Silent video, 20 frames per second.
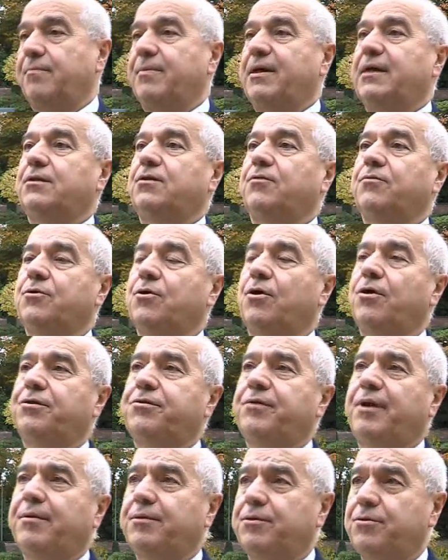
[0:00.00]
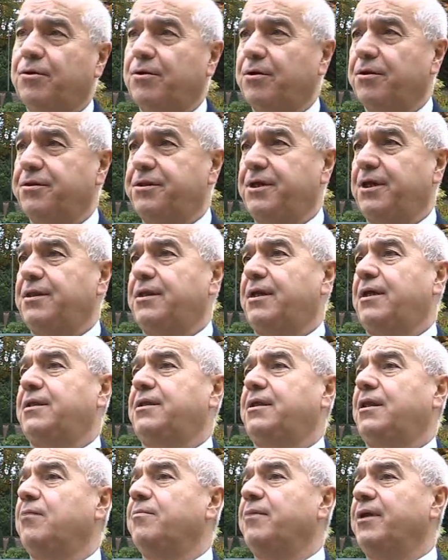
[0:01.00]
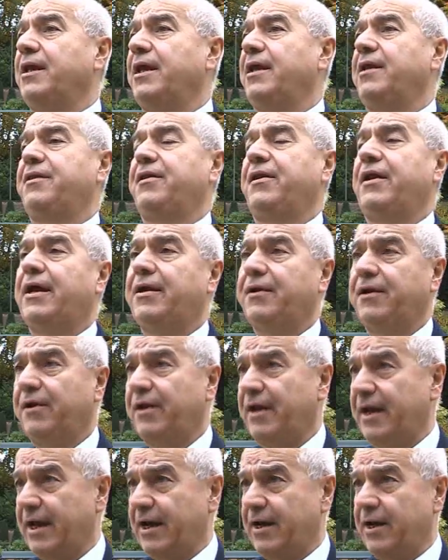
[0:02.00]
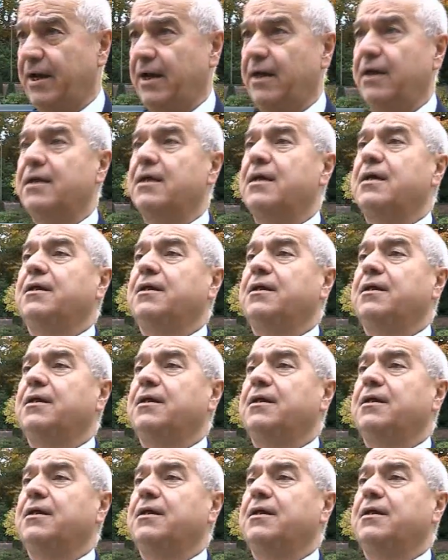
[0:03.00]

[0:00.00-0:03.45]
but of course you have to consider that in the Mediterranean area